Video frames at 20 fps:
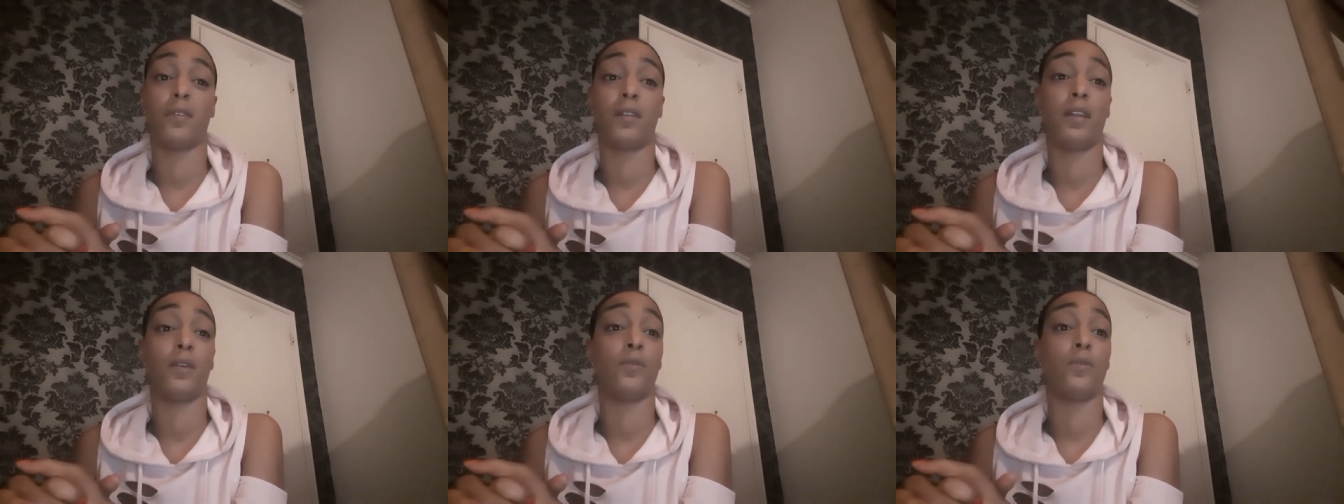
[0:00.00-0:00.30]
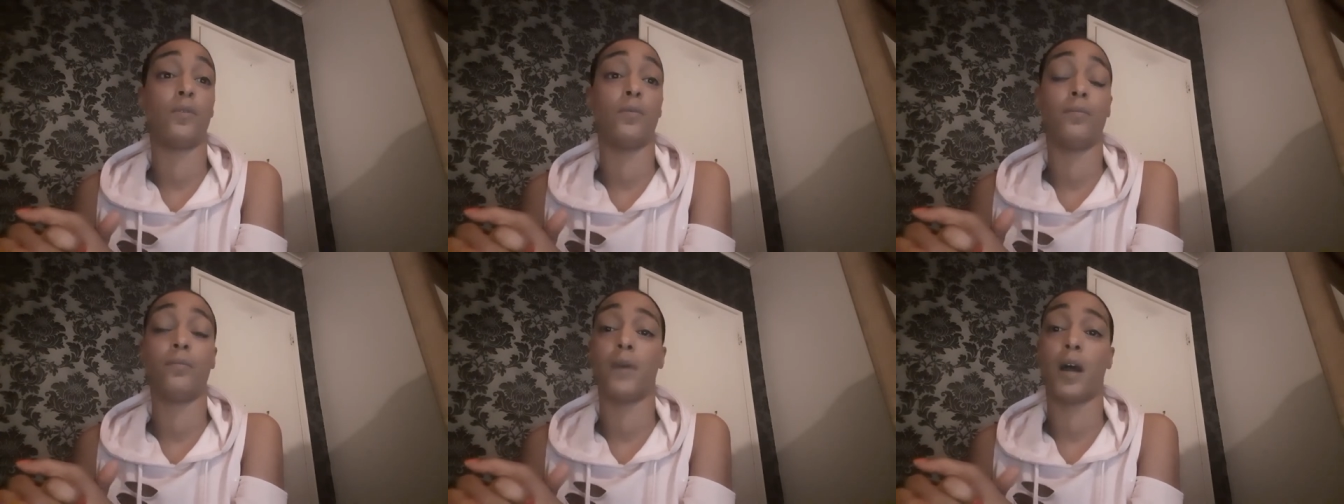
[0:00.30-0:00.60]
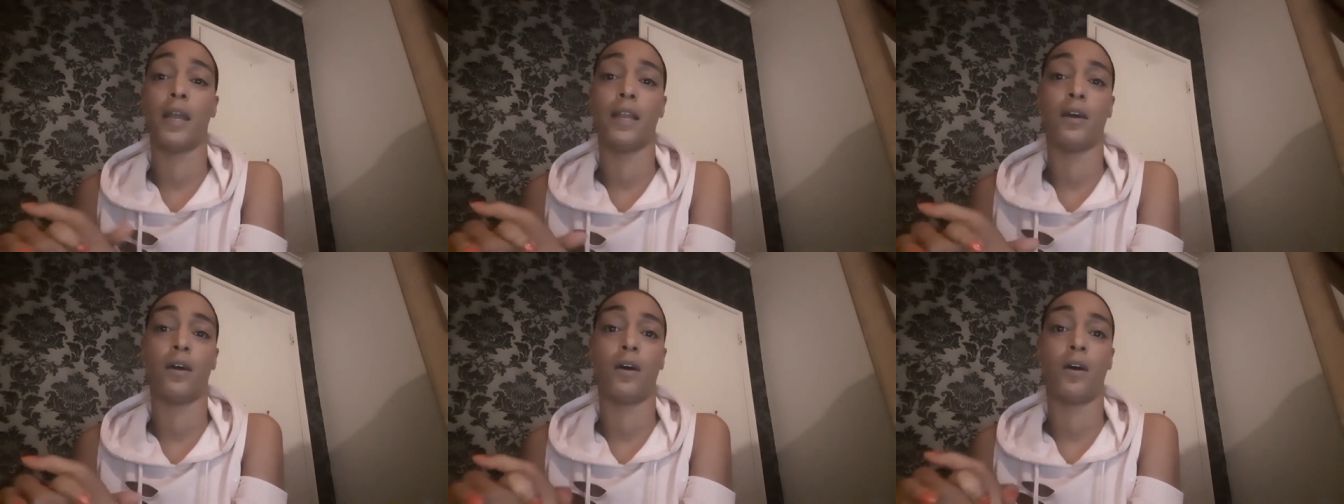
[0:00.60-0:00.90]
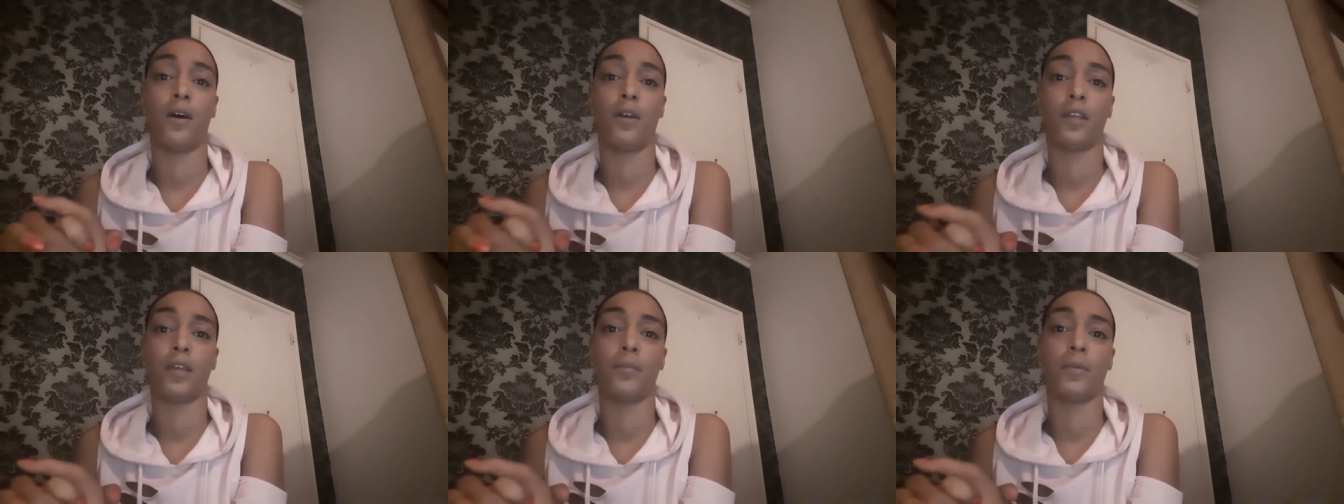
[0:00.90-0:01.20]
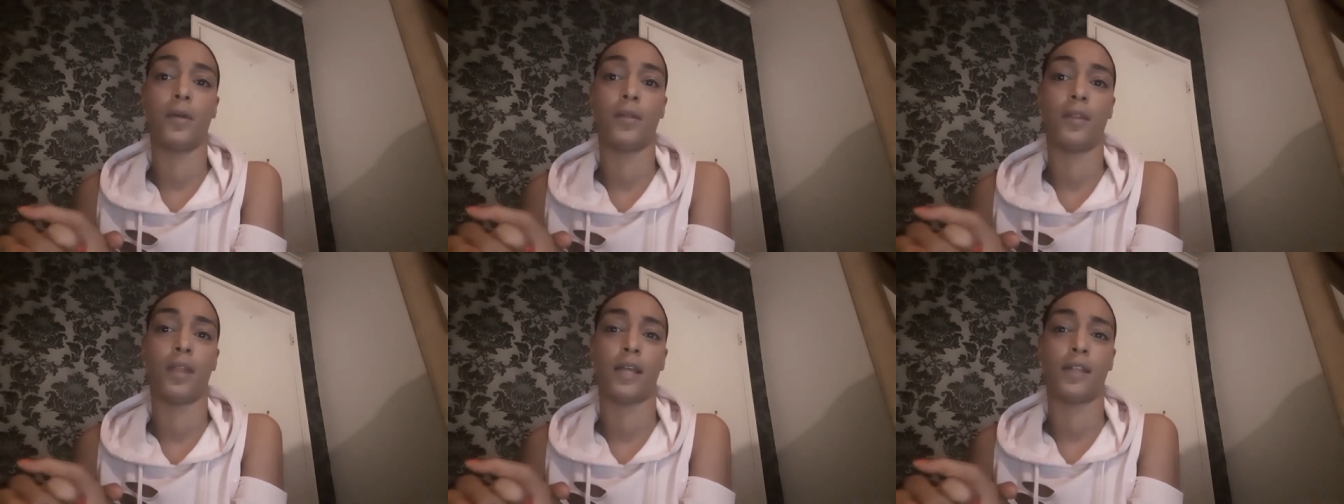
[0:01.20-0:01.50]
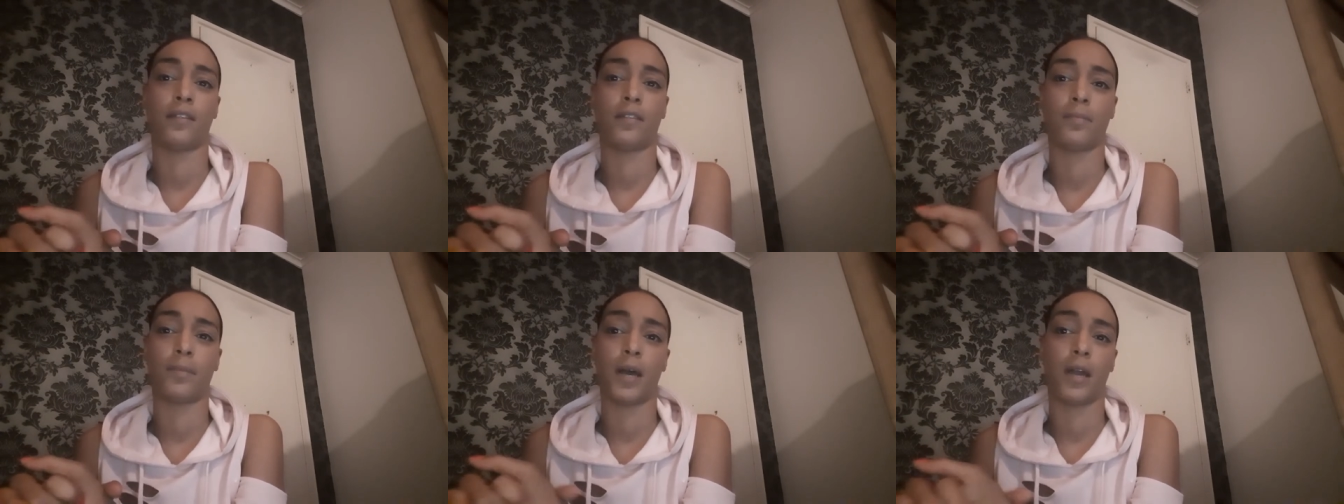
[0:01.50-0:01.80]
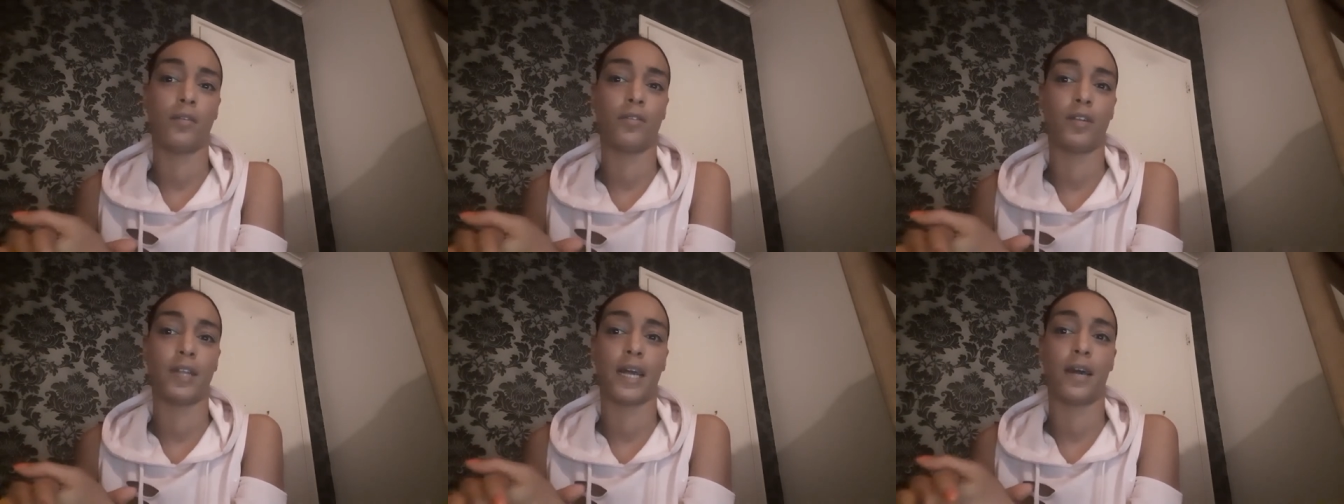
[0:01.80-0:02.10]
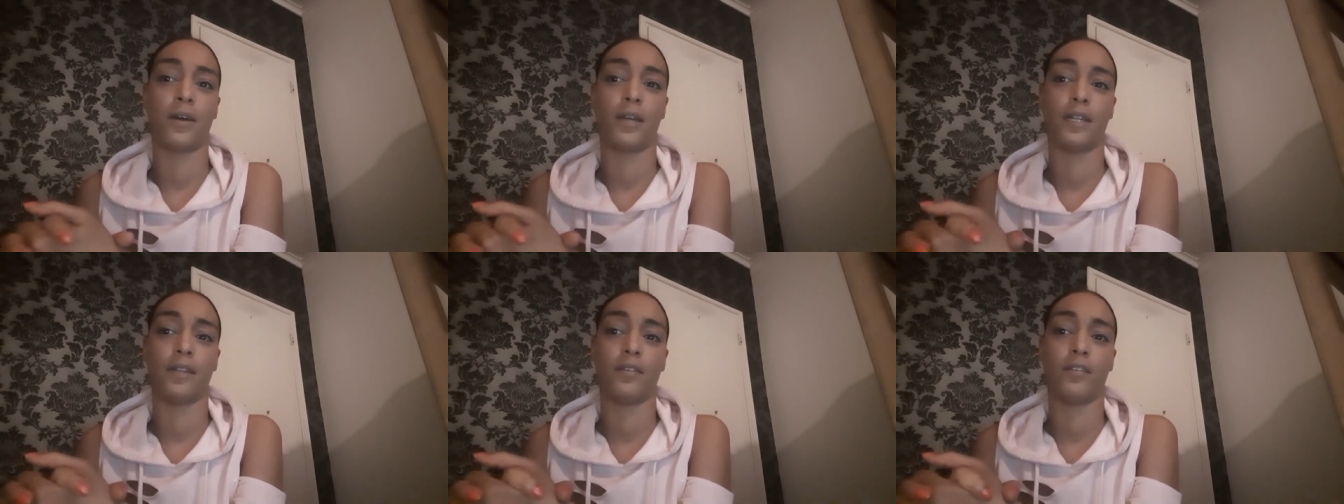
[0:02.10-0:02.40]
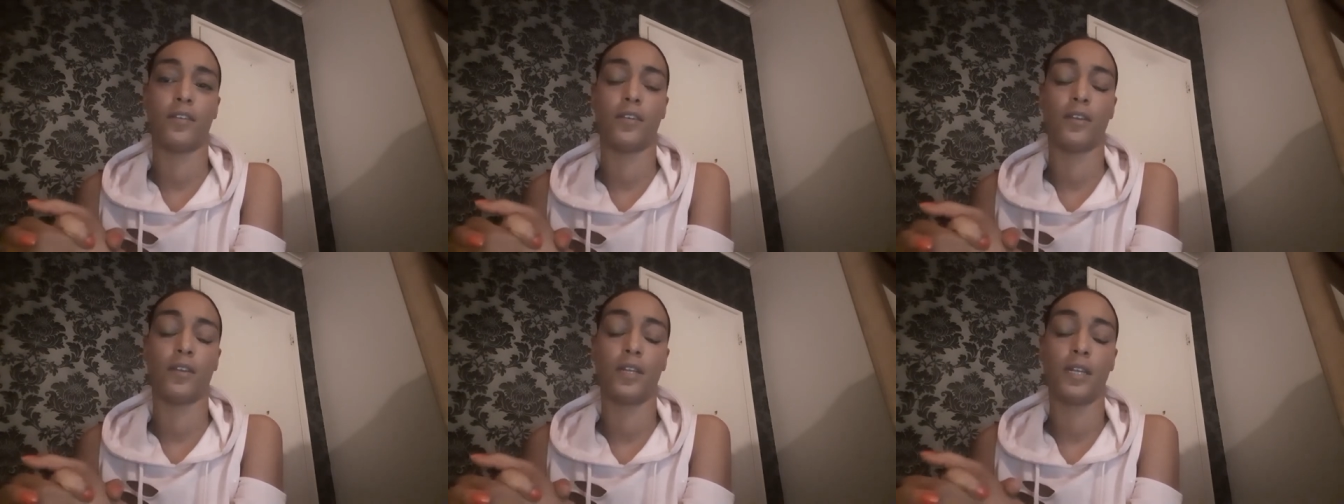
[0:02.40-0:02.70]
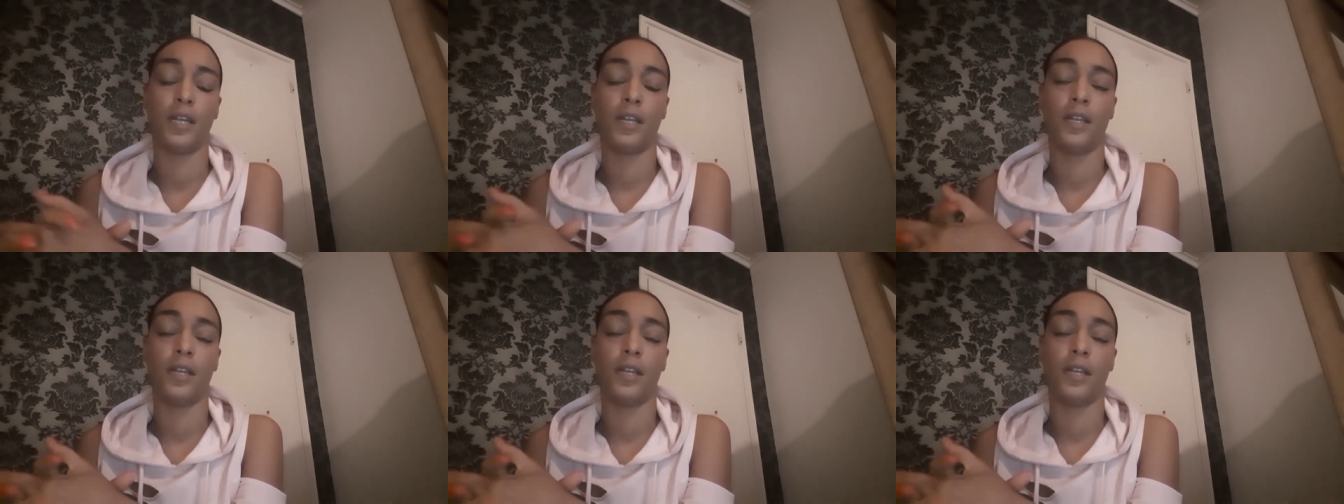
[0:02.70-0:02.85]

a, little minor argument that spiraled out into